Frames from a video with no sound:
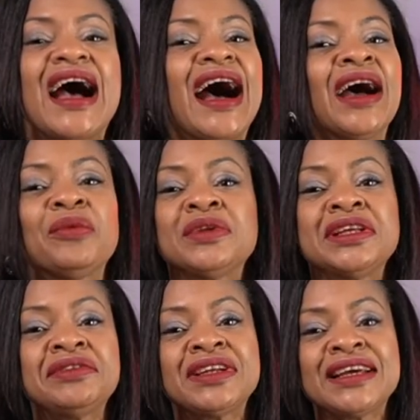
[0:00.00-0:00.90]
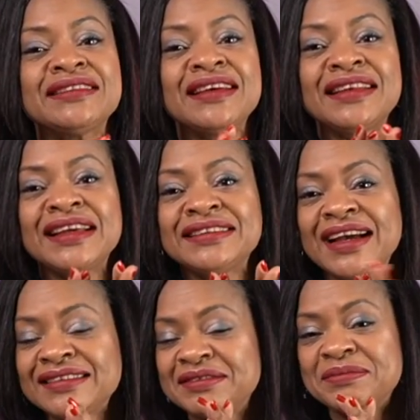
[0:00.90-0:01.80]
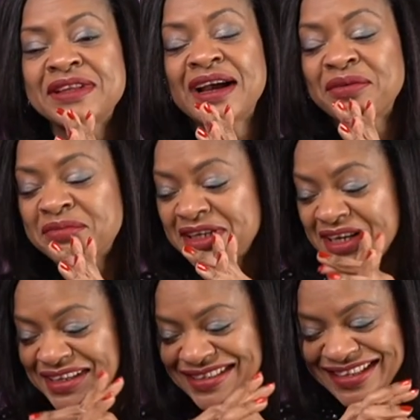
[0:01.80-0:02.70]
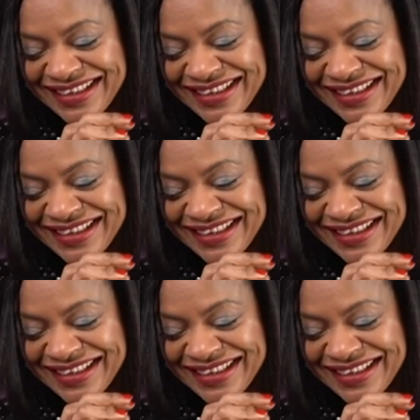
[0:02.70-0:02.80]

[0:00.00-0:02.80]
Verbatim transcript: I will leave it like that like that now, because